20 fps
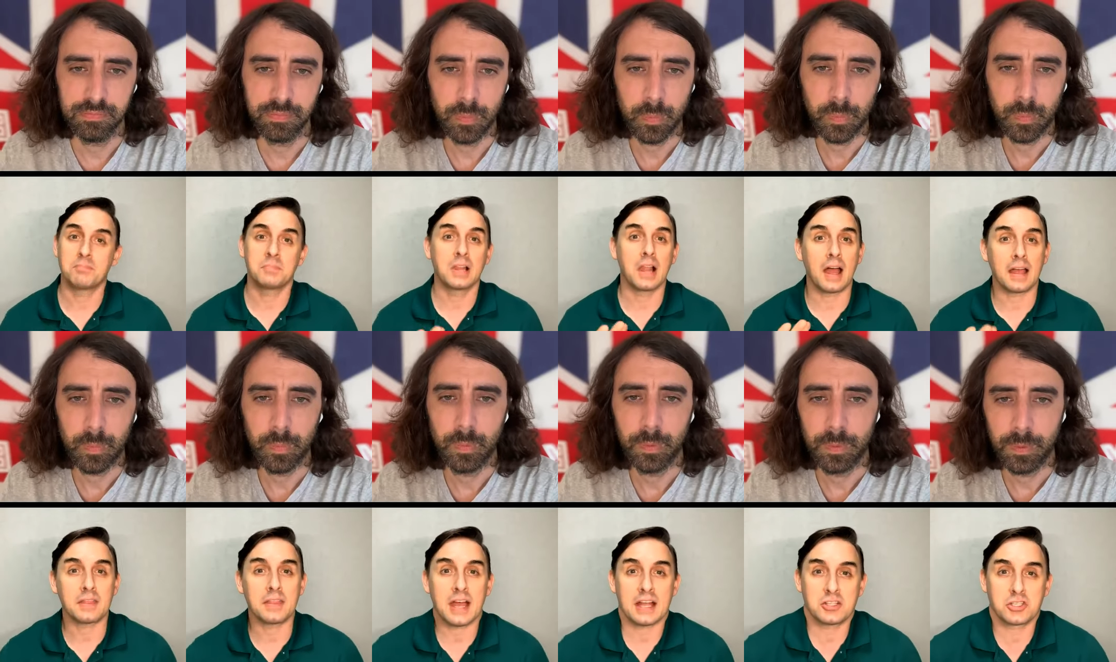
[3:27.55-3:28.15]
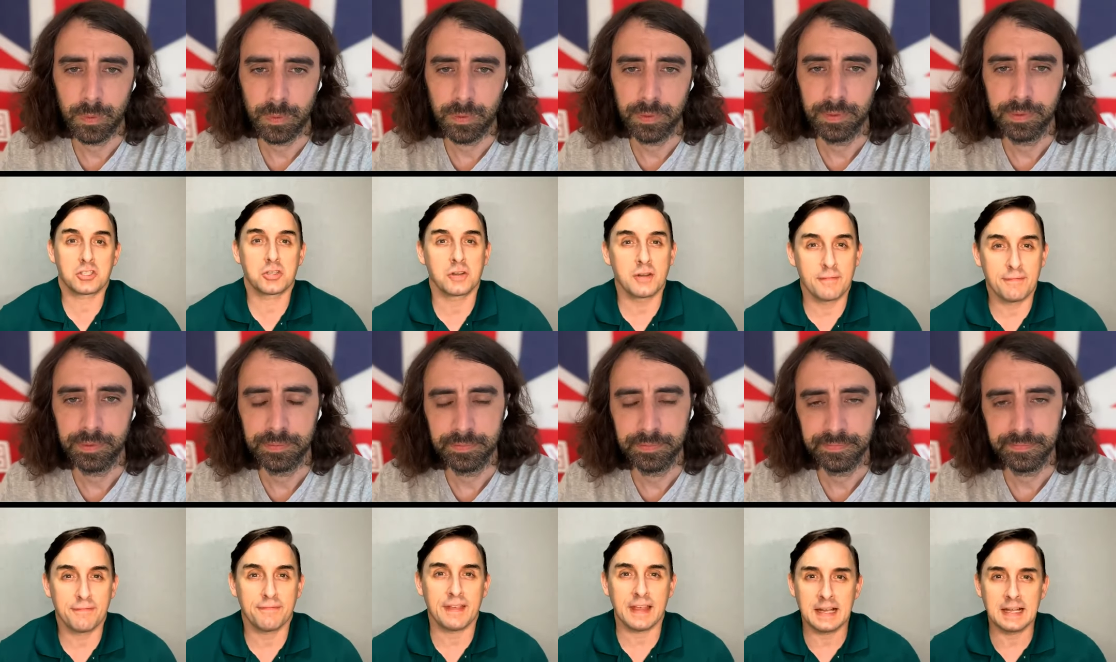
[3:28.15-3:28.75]
Speaker 1: like that sort
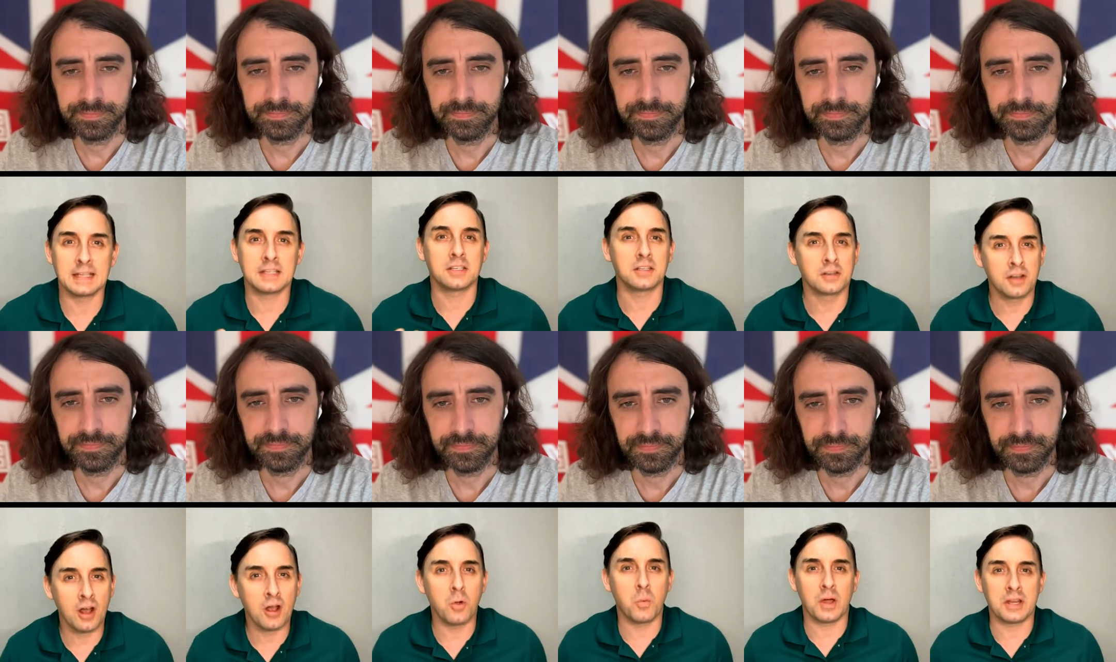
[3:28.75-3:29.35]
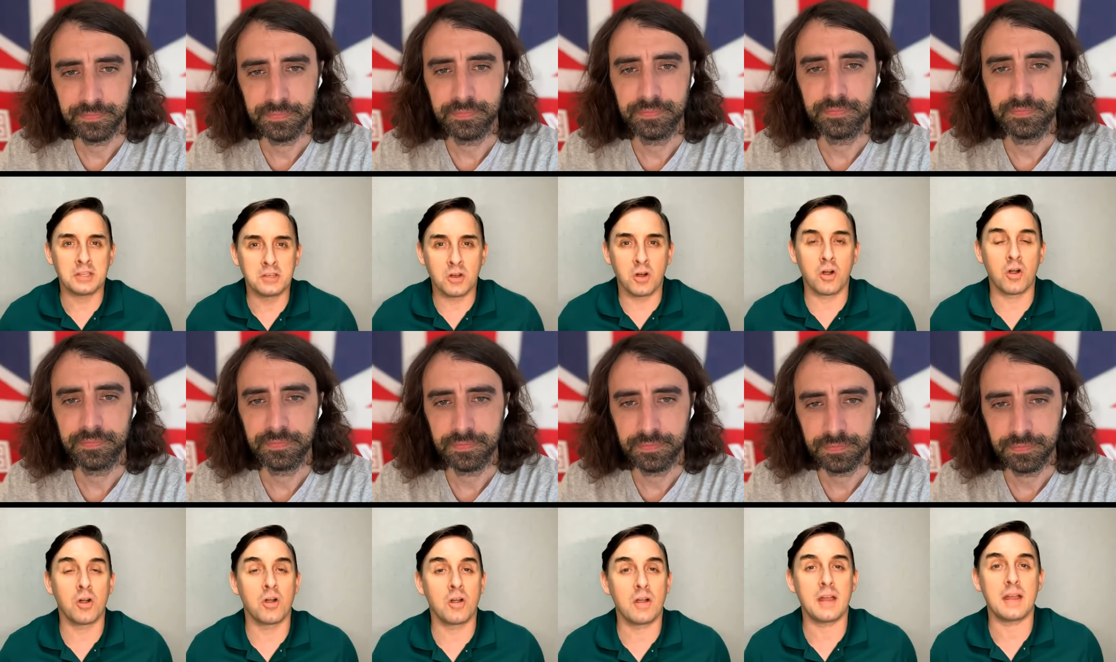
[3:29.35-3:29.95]
of feeling, you know, when
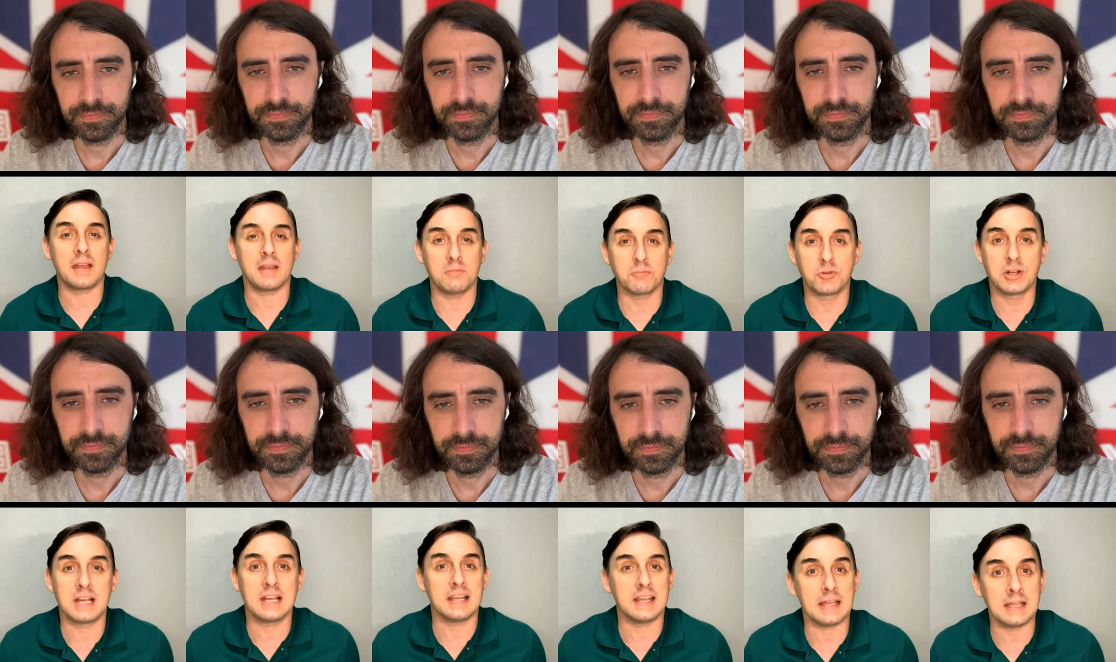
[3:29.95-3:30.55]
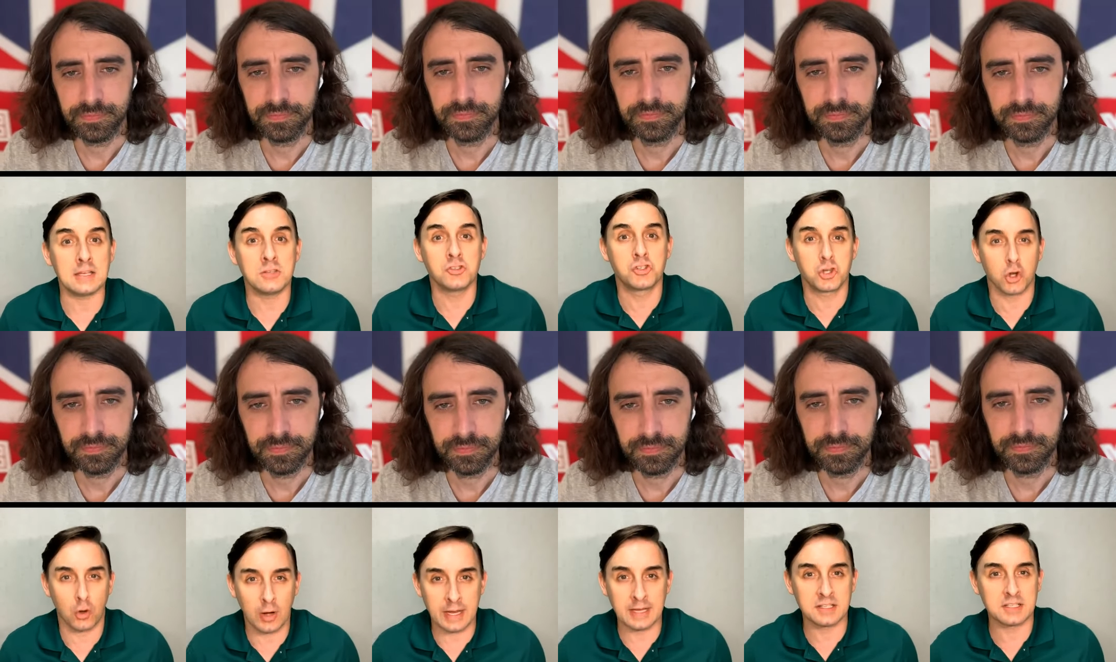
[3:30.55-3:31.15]
you're really
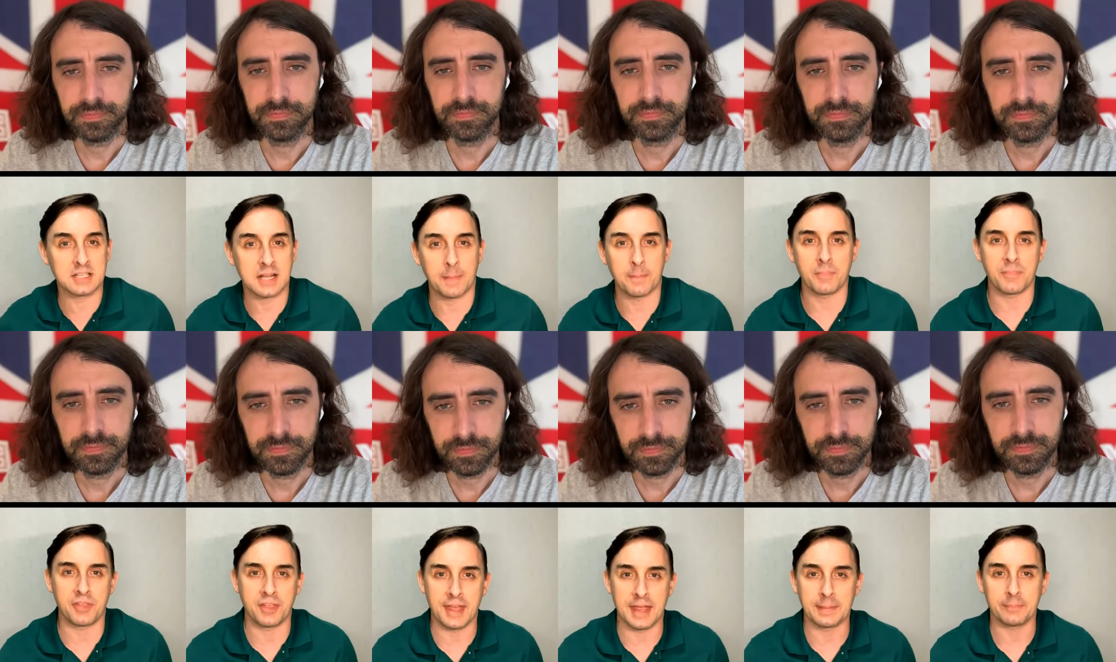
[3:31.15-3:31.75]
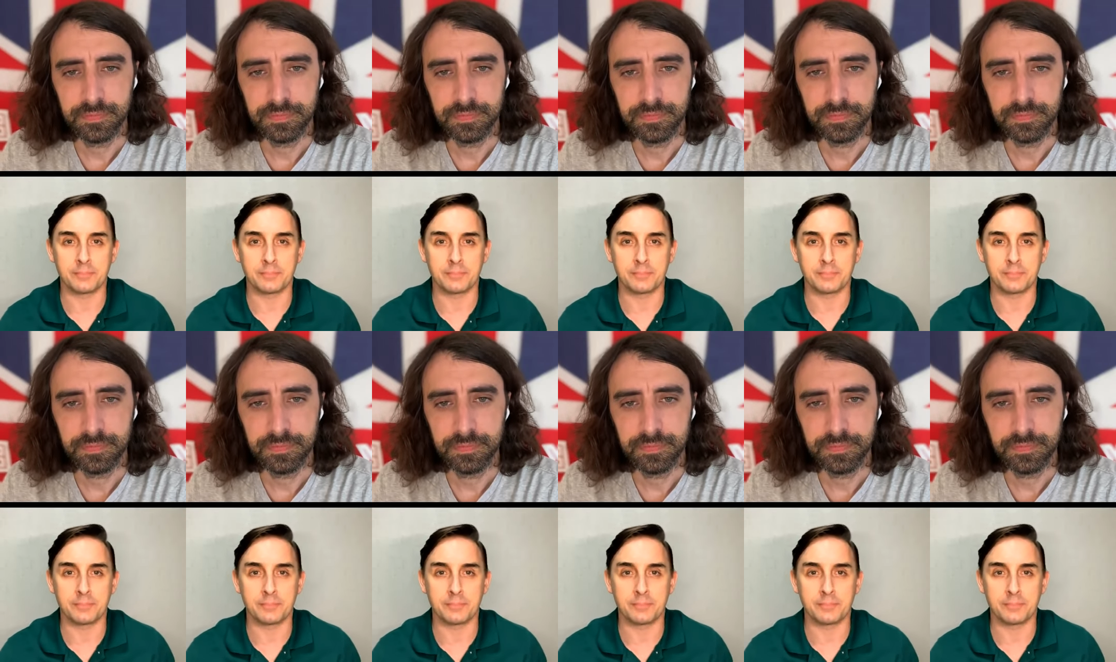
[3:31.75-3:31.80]
enjoying something.